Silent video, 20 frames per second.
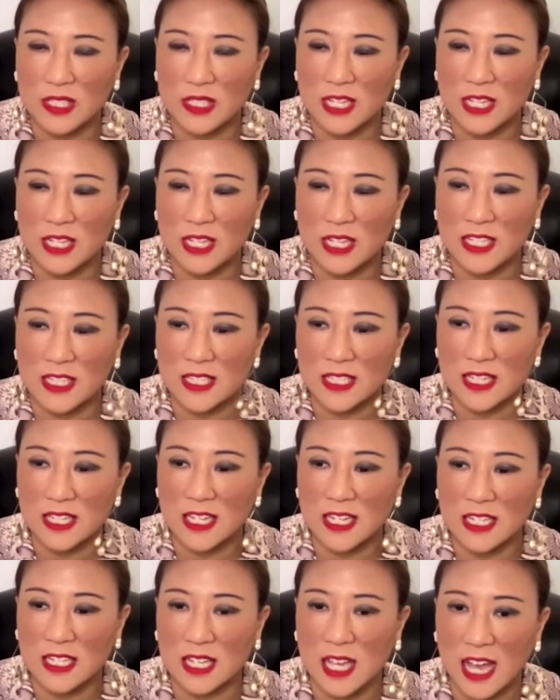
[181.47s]
it, it,
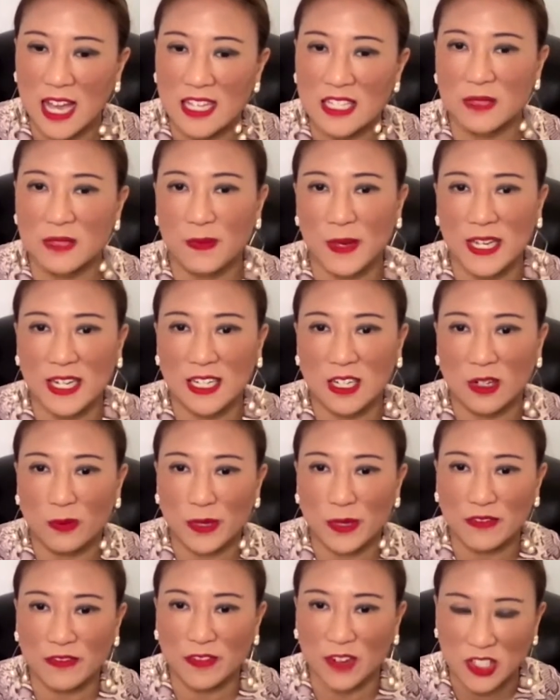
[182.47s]
it has been a little
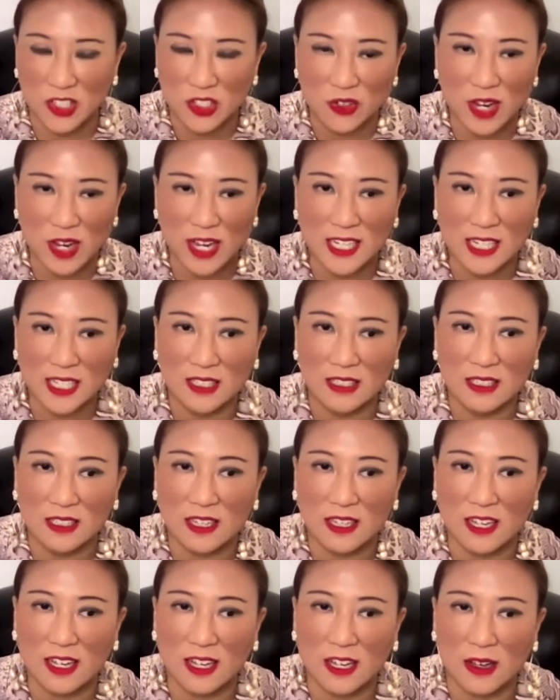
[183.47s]
bit frustrating
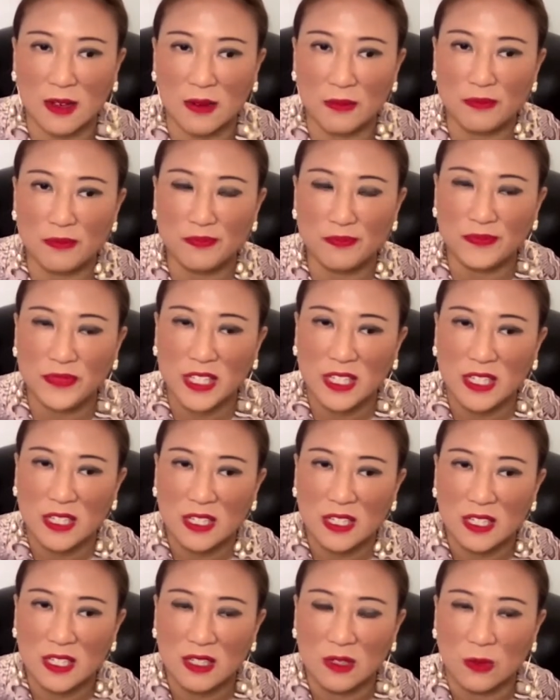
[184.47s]
um,
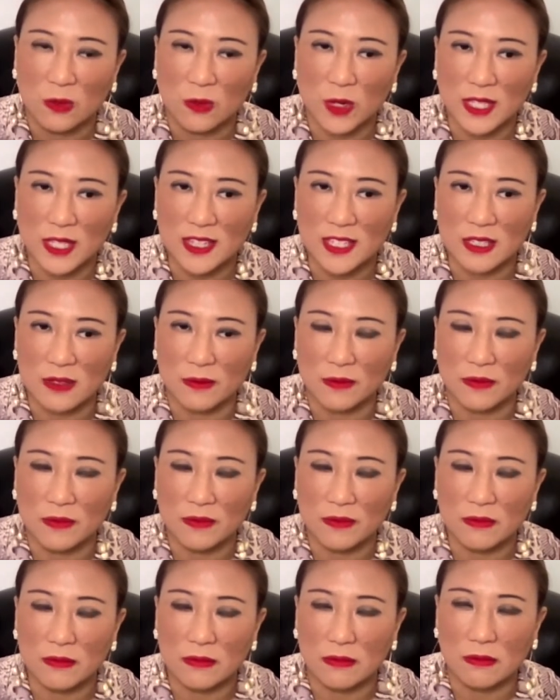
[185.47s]
with them,
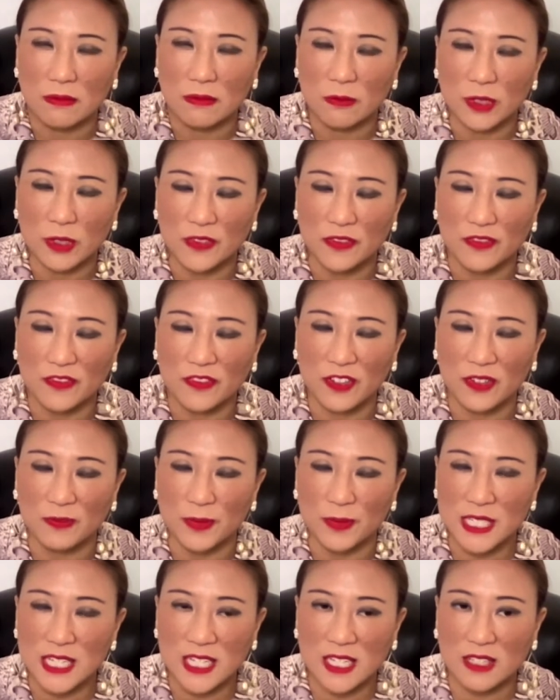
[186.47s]
with for,
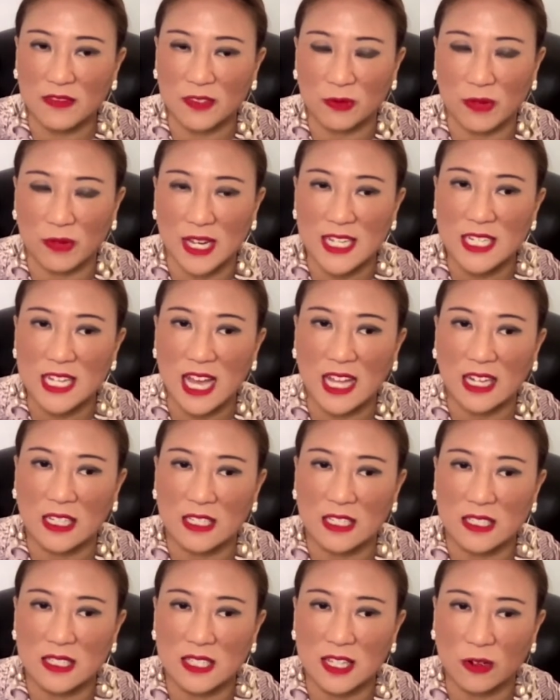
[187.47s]
particularly for
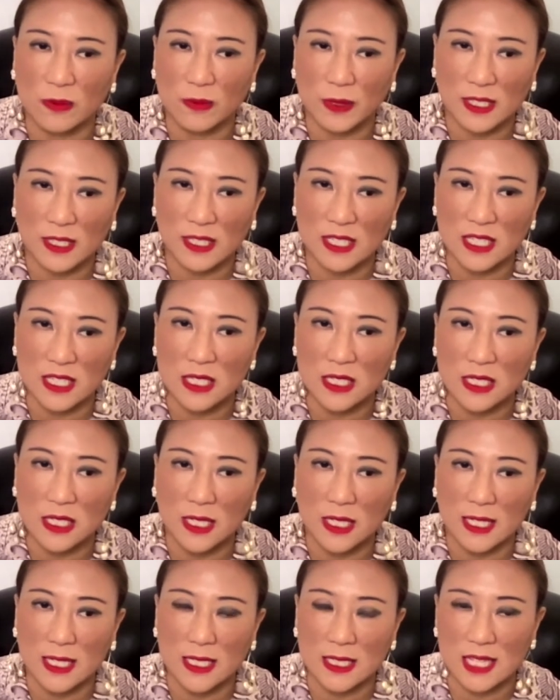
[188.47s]
retailers, their ability to
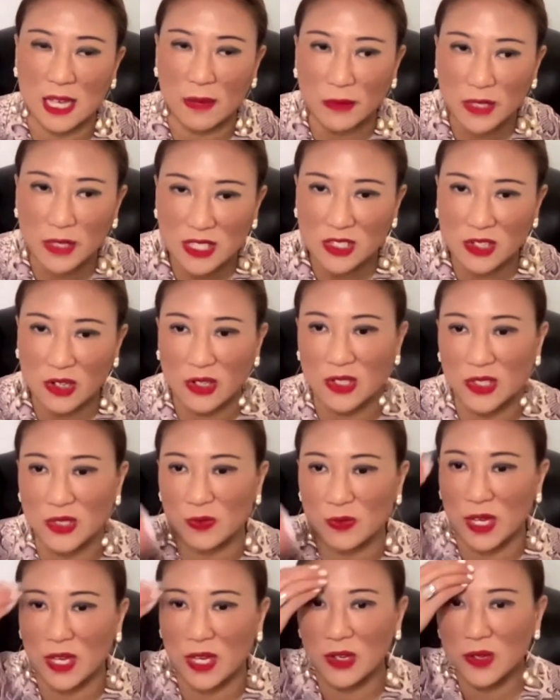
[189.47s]
clear summer stock as
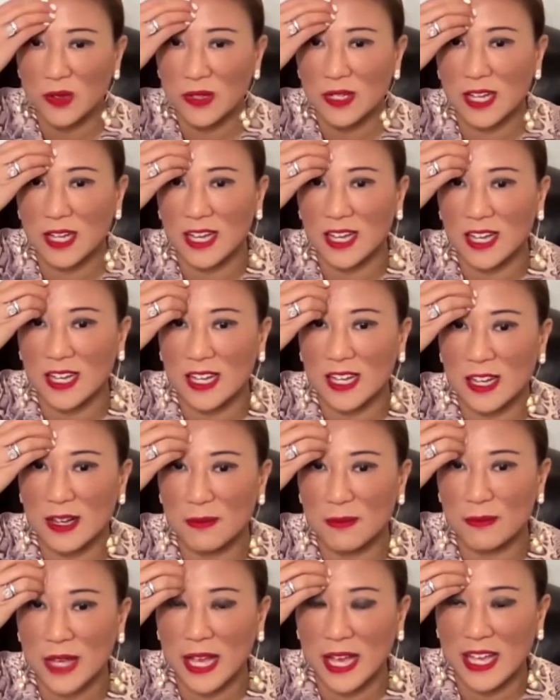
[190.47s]
well.
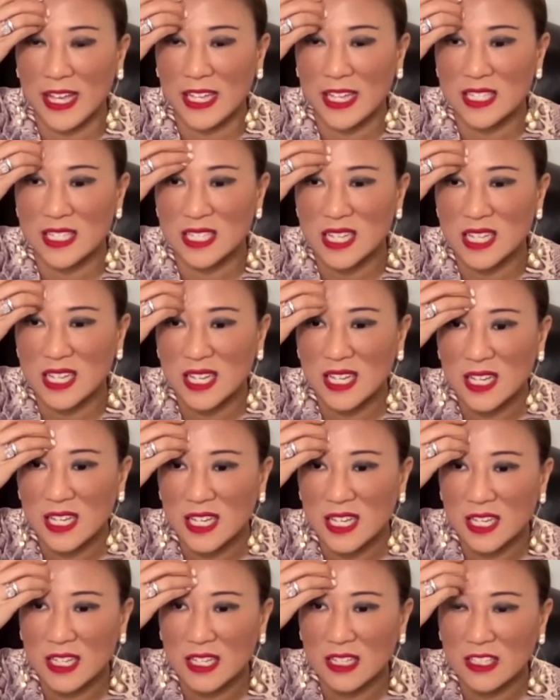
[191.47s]
Um, and
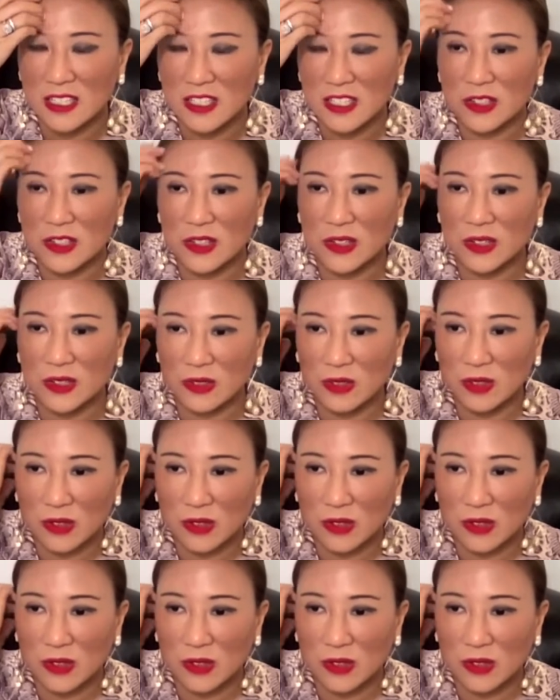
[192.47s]
you know,